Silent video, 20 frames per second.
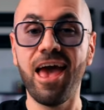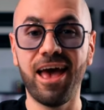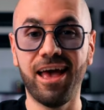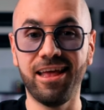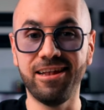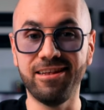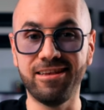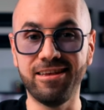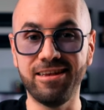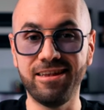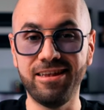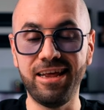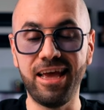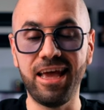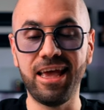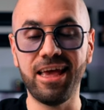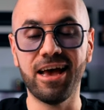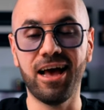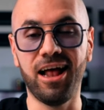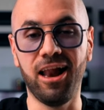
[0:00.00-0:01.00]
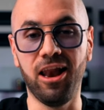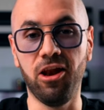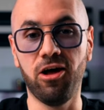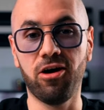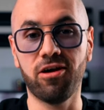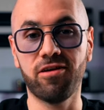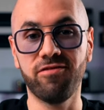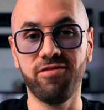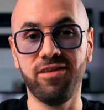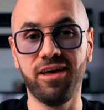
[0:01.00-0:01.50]
And today, a
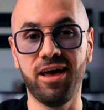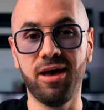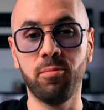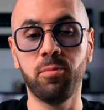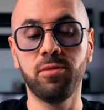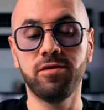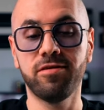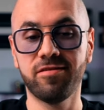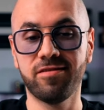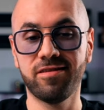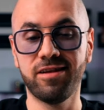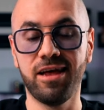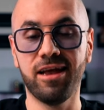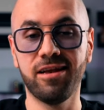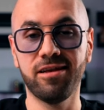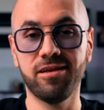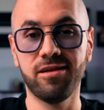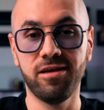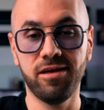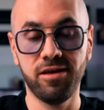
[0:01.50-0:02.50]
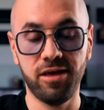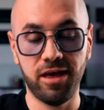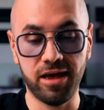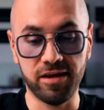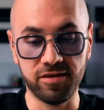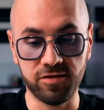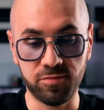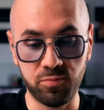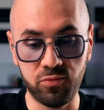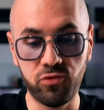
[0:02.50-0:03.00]
lot of them stand
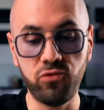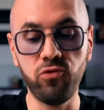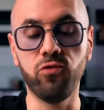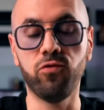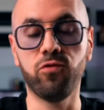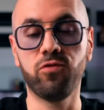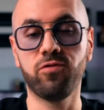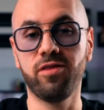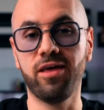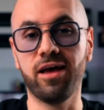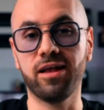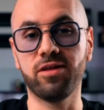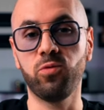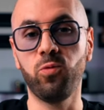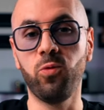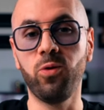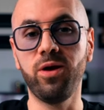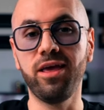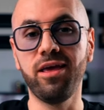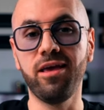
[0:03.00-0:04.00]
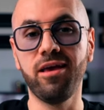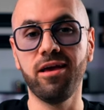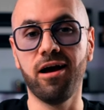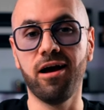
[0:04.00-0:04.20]
as proof that we